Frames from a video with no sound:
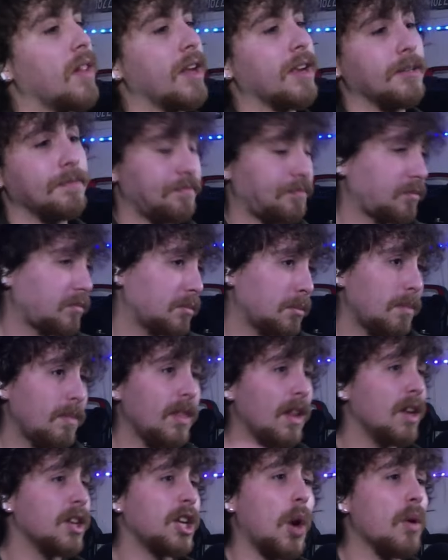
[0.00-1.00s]
like,
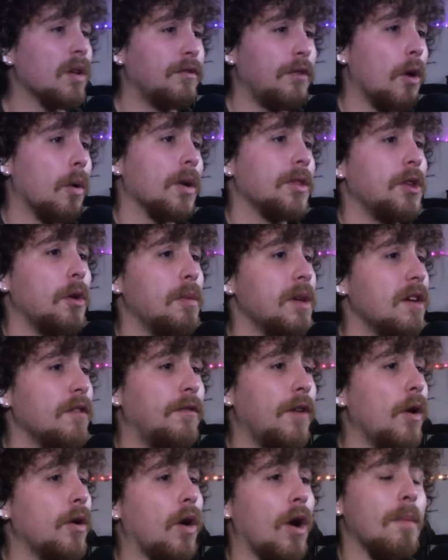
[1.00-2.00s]
going forward, there'll be a
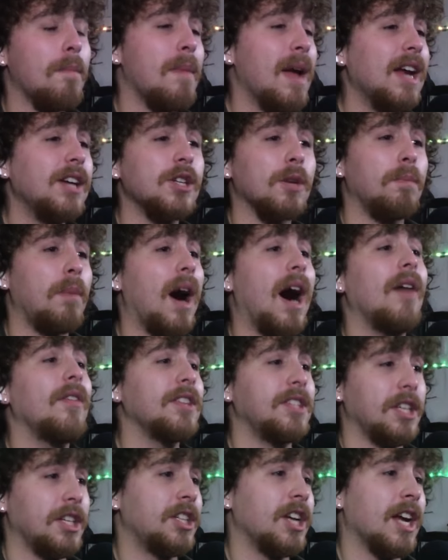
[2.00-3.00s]
vote on major
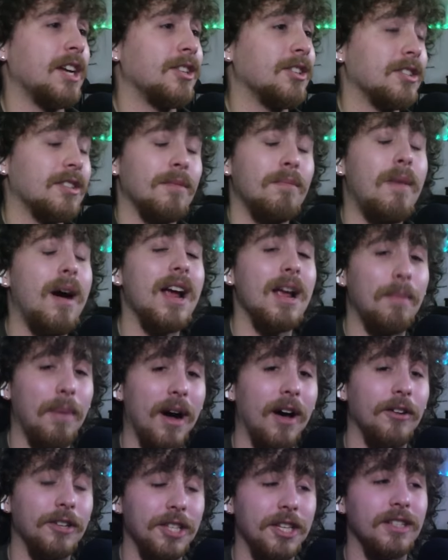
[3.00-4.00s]
policy changes. My
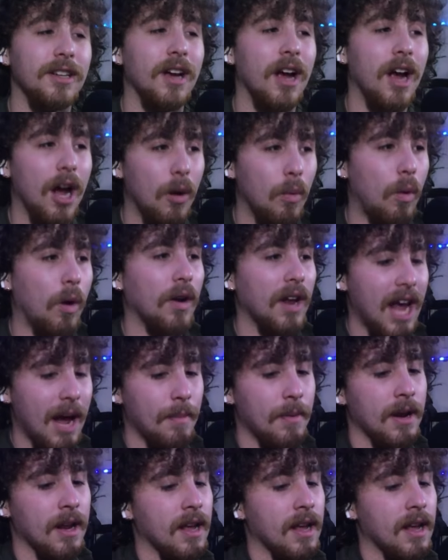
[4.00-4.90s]
apologies won't happen